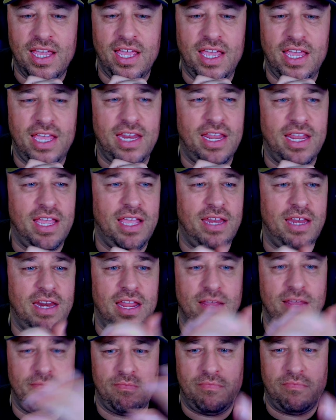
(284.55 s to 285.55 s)
it
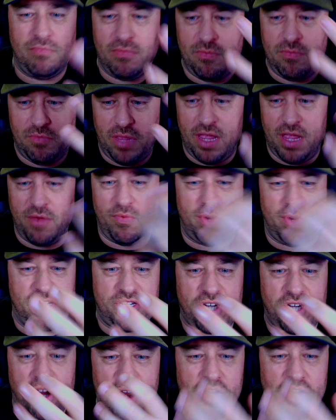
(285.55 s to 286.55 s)
in in
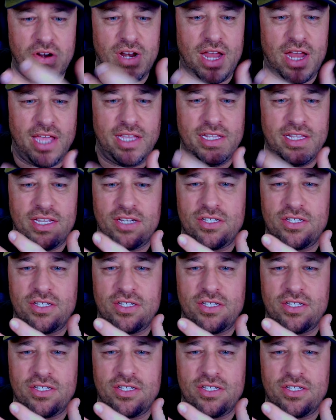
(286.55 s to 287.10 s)
return, like